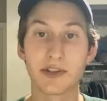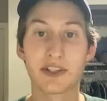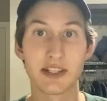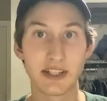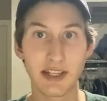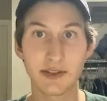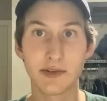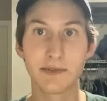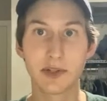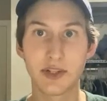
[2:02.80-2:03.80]

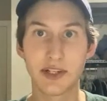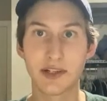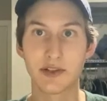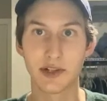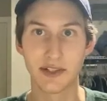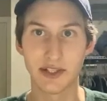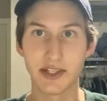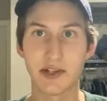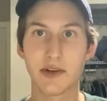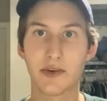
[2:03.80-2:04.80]
statistical machine
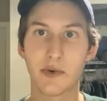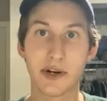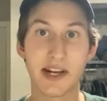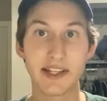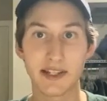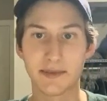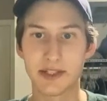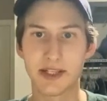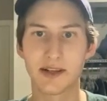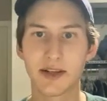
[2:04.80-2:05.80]
translation, or an
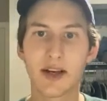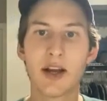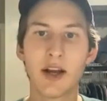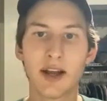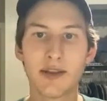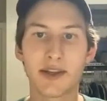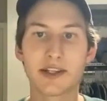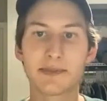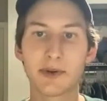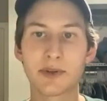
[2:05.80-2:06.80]
SMT, that
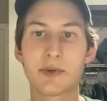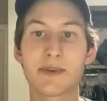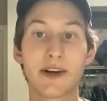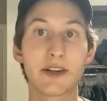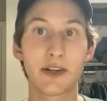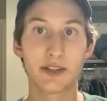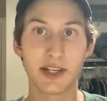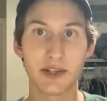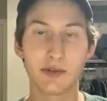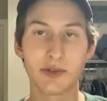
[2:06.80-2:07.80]
is built to provide
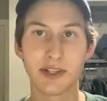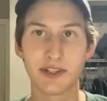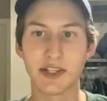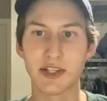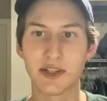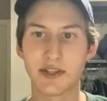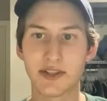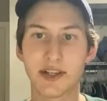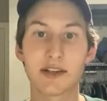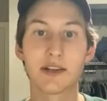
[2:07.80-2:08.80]
contextual translations
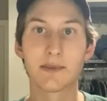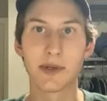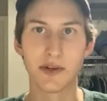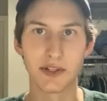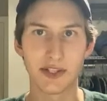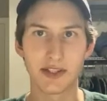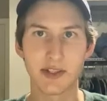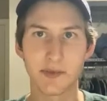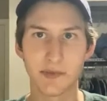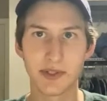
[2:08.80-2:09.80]
in computer
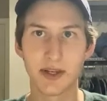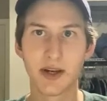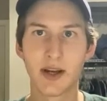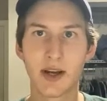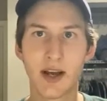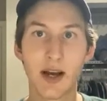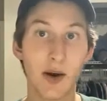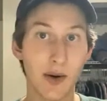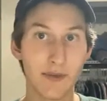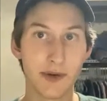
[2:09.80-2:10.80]
systems.
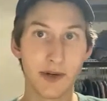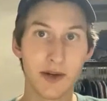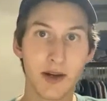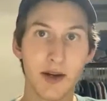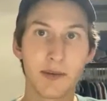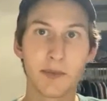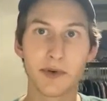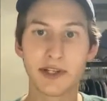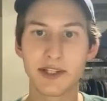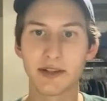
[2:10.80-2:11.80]
However, more
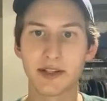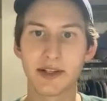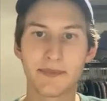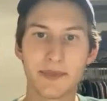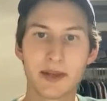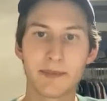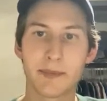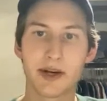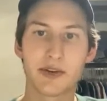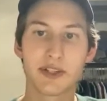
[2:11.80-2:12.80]
recently,
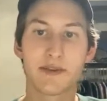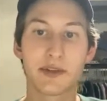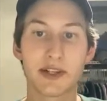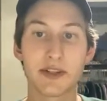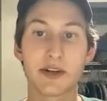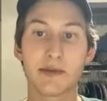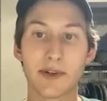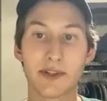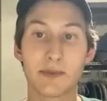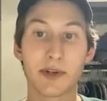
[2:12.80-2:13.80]
Microsoft Translator
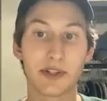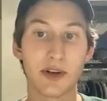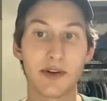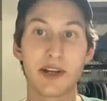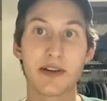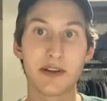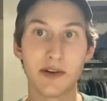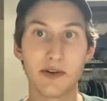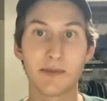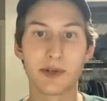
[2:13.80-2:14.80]
runs on what is called a
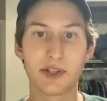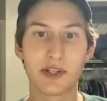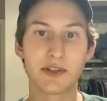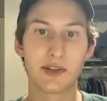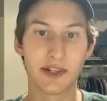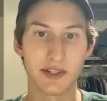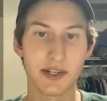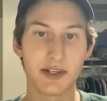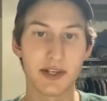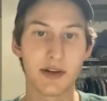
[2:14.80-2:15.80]
neural machine
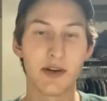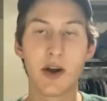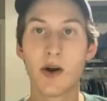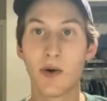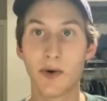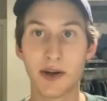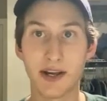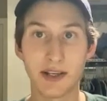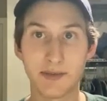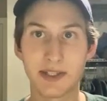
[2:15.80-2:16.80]
translation, or an
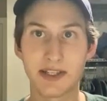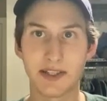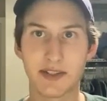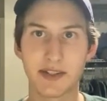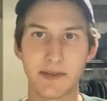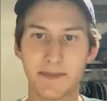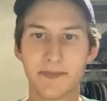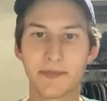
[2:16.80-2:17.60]
NMT system.